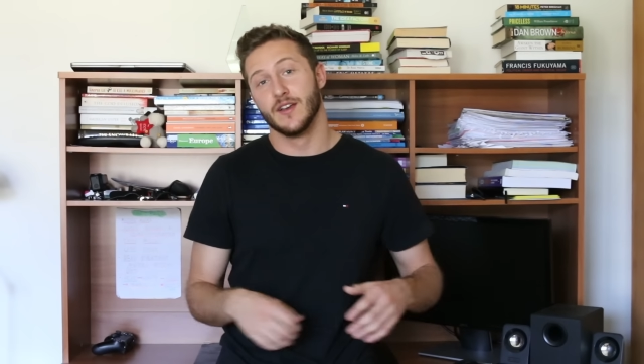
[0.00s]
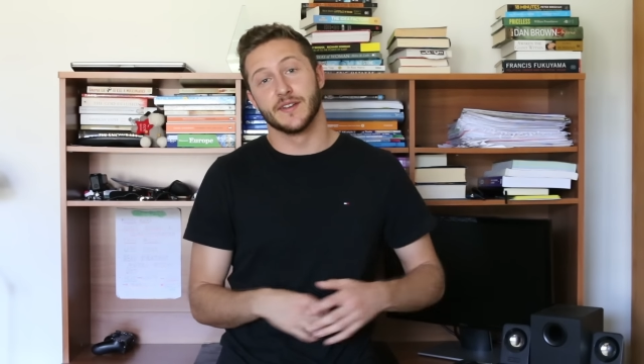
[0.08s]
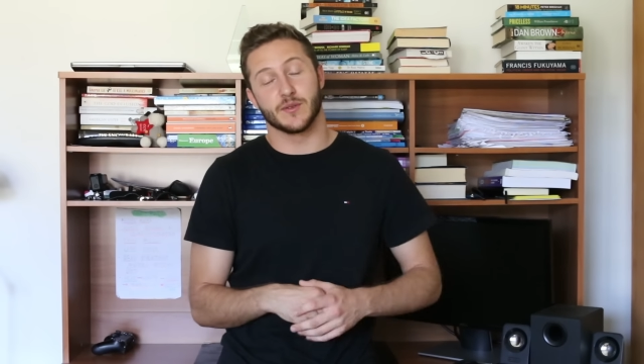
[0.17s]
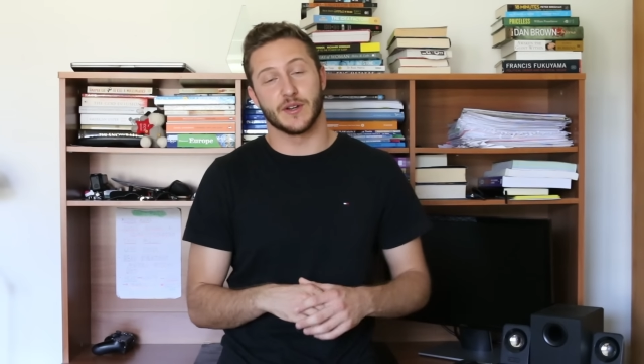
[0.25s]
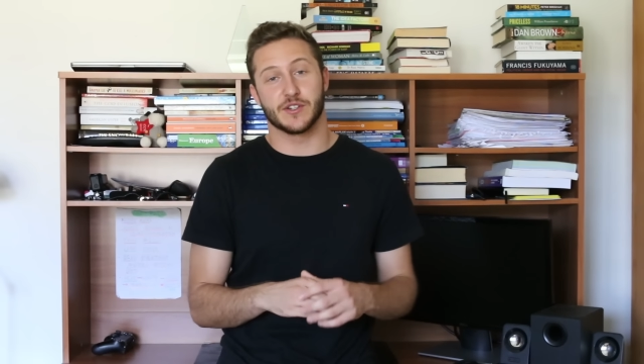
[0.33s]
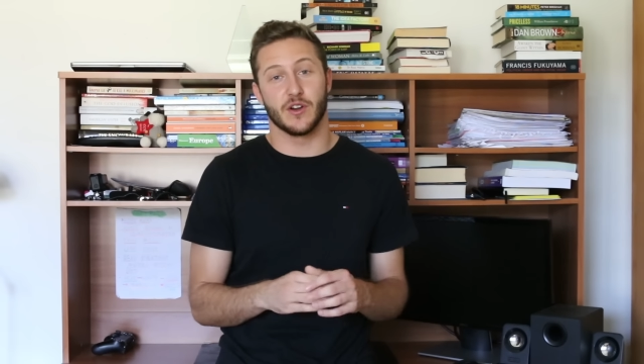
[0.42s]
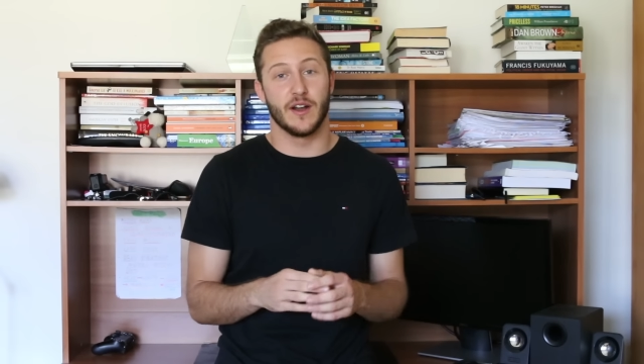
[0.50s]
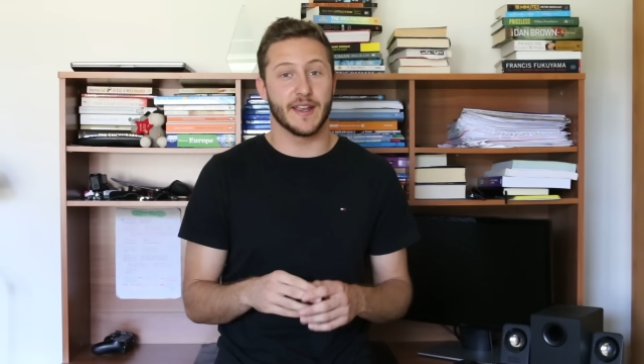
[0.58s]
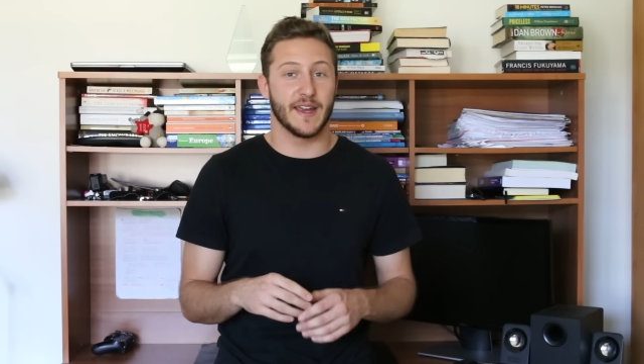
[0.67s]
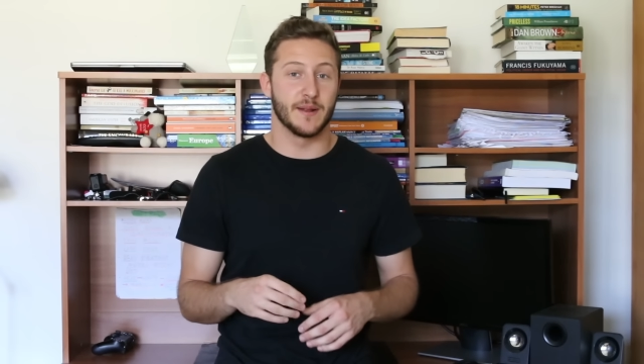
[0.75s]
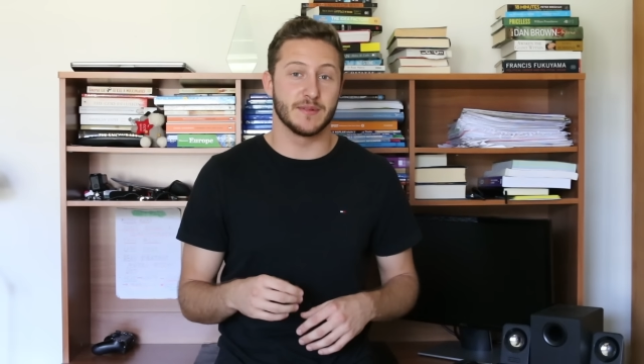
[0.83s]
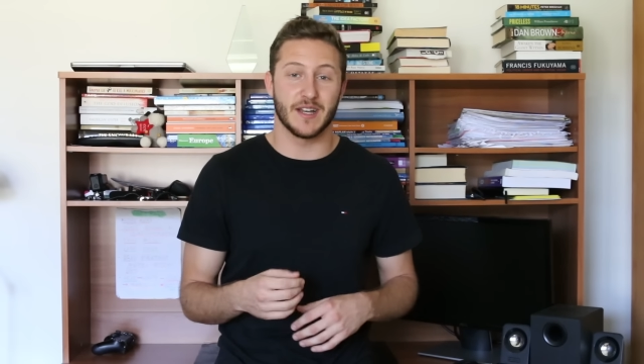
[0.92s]
So I try and
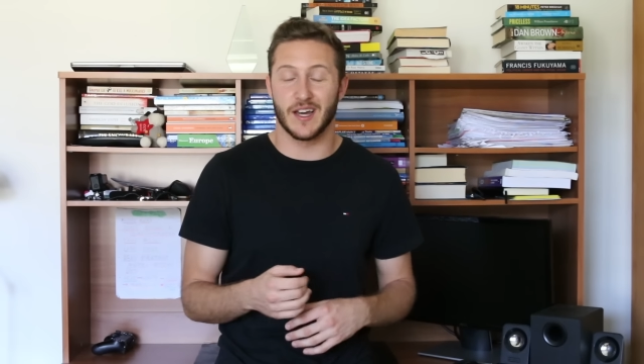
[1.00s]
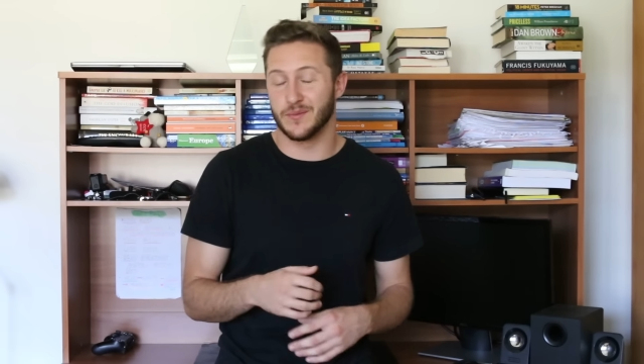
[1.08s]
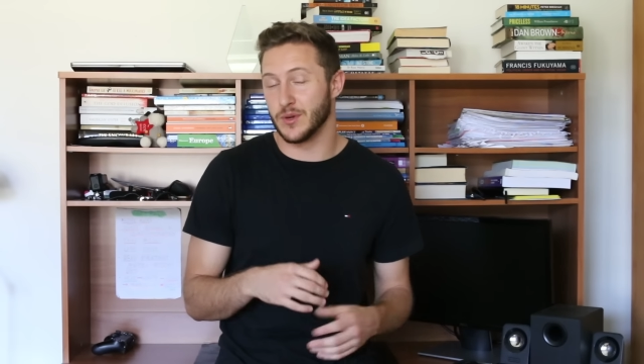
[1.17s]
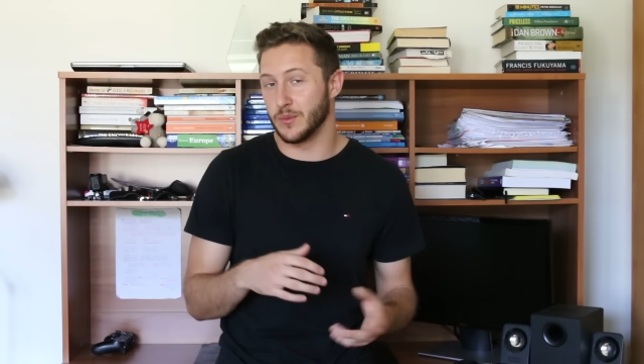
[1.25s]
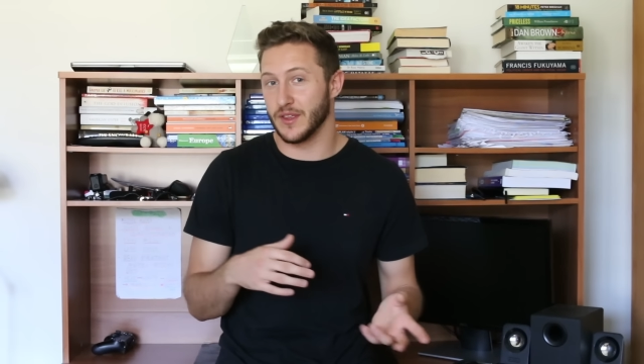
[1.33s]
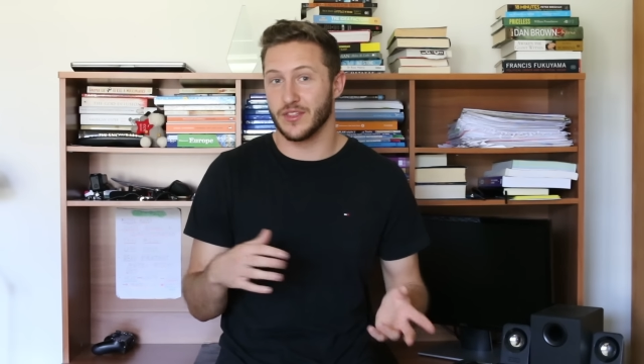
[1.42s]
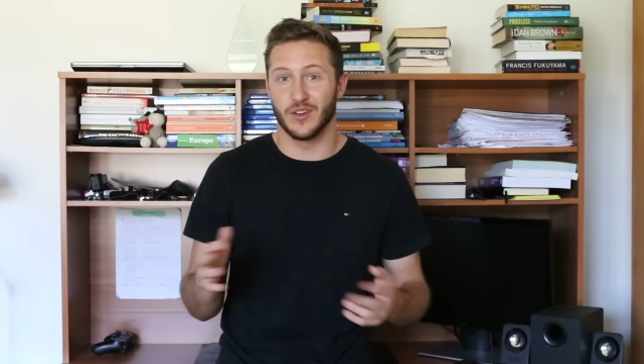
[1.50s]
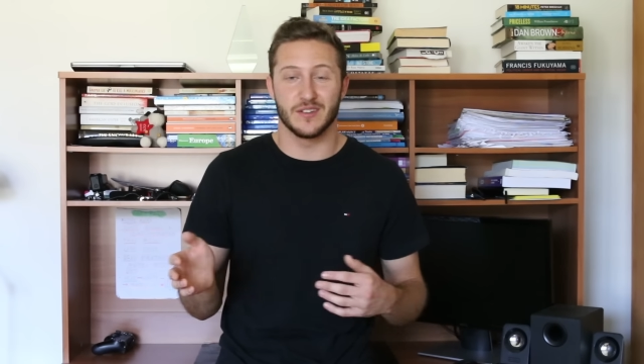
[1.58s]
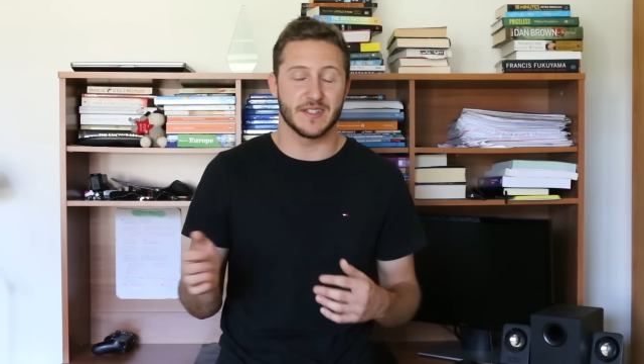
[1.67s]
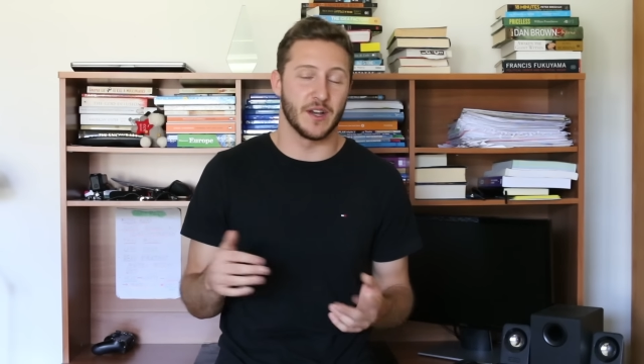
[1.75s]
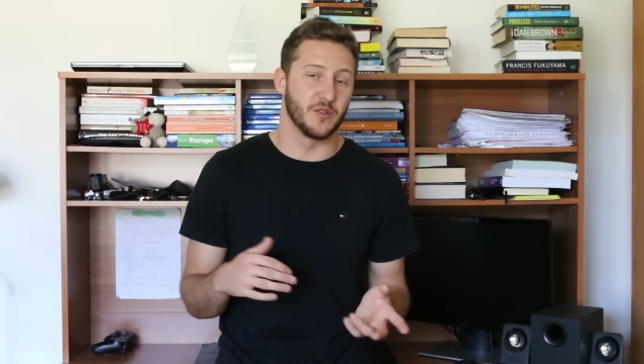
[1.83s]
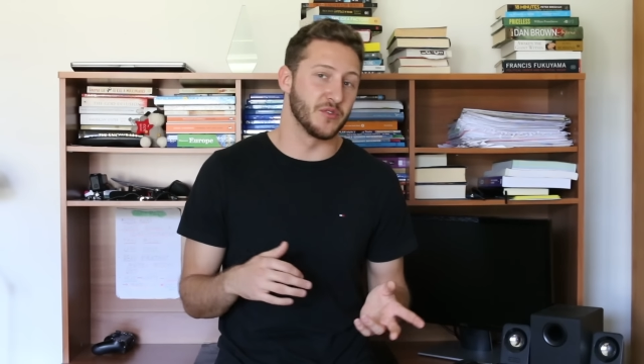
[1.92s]
get them done probably
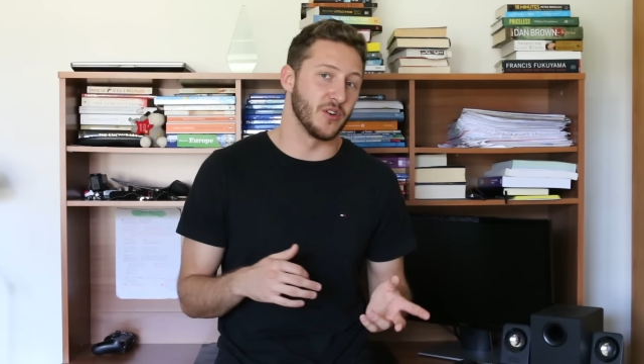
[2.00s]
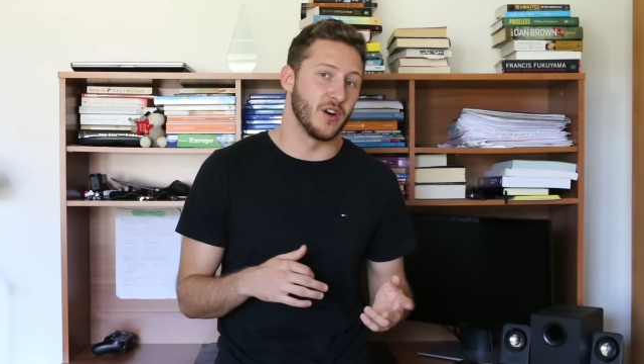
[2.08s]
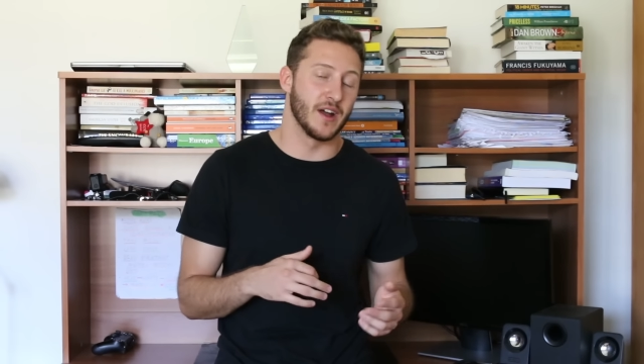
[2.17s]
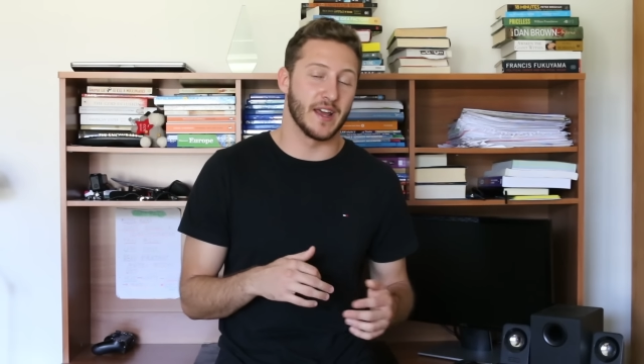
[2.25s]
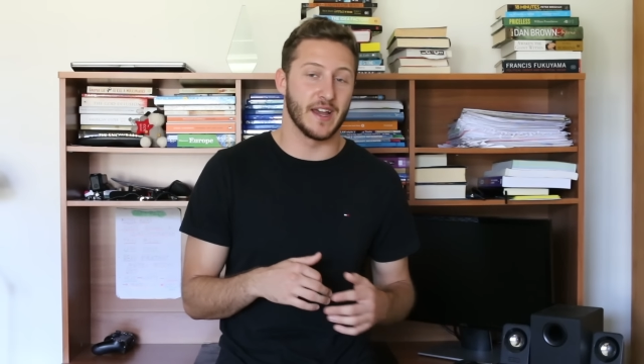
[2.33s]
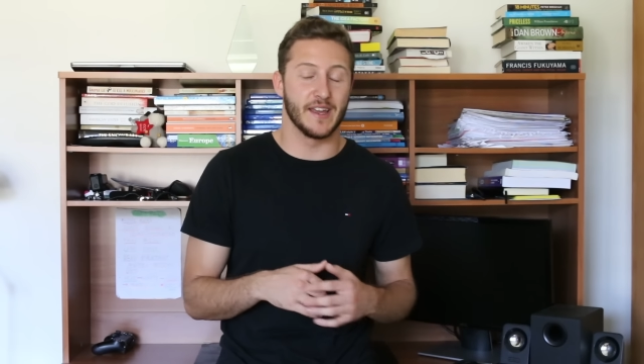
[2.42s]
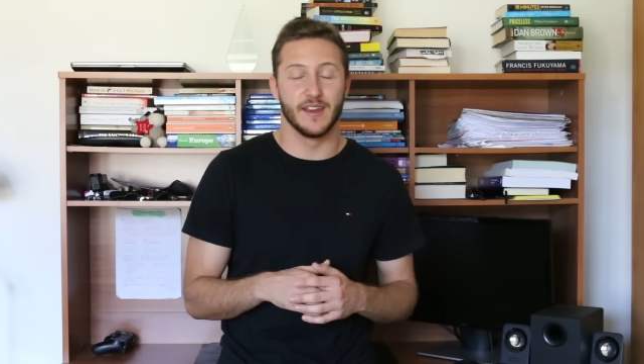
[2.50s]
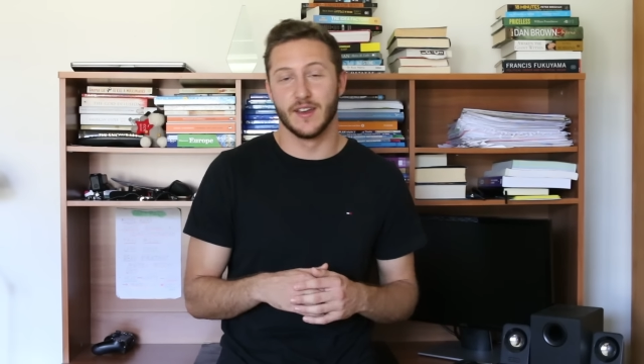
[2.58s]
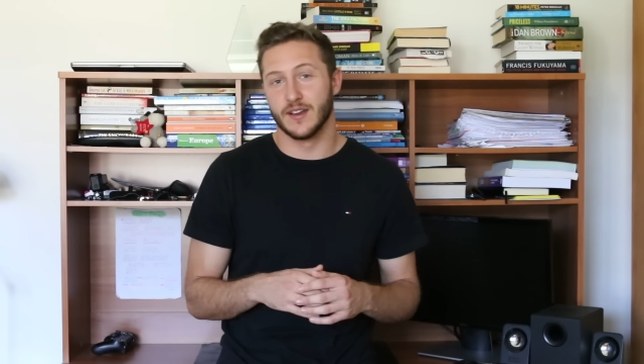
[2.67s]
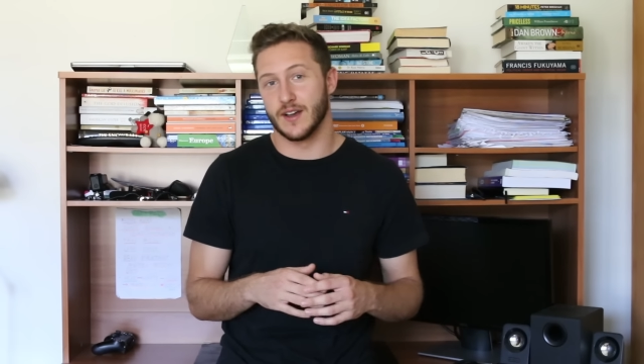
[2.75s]
Thursday or Friday.